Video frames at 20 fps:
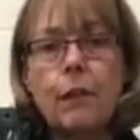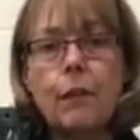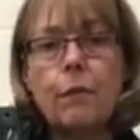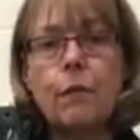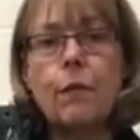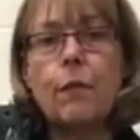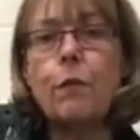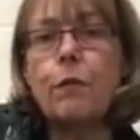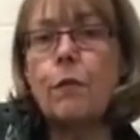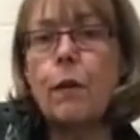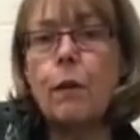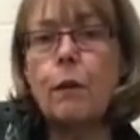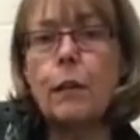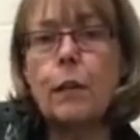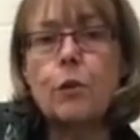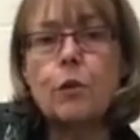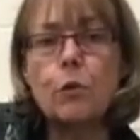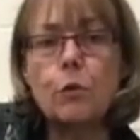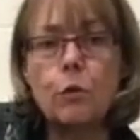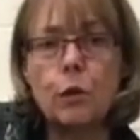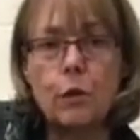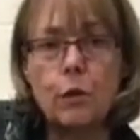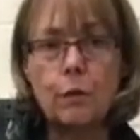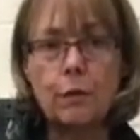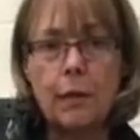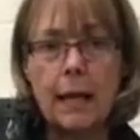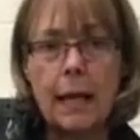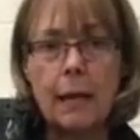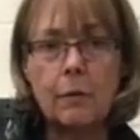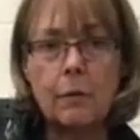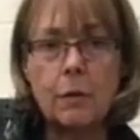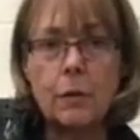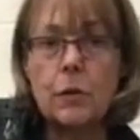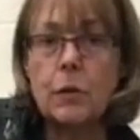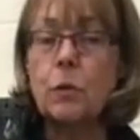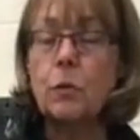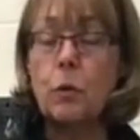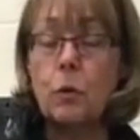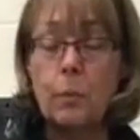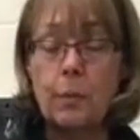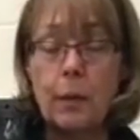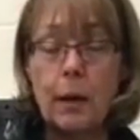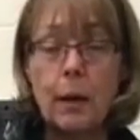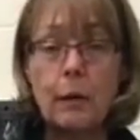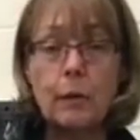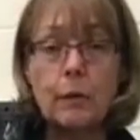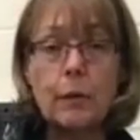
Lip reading: delivery of your foliage or your flowers,